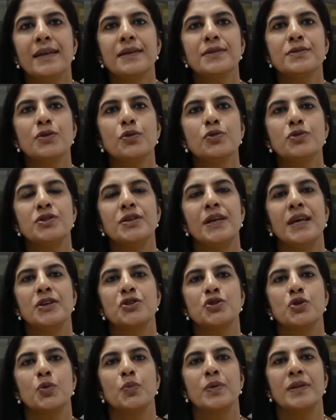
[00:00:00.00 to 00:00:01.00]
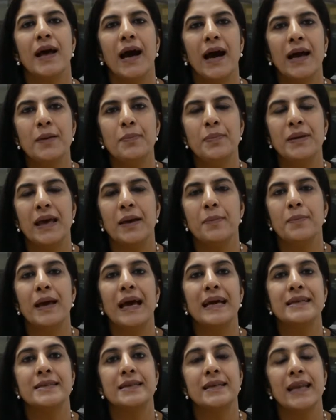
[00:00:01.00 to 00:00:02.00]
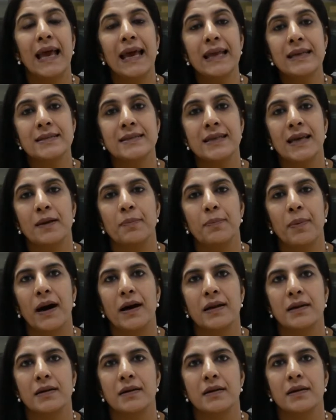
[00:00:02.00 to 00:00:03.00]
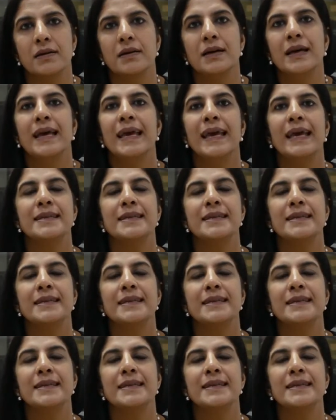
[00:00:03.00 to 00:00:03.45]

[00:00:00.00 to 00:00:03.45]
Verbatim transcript: in association with IBM as an EdTech partner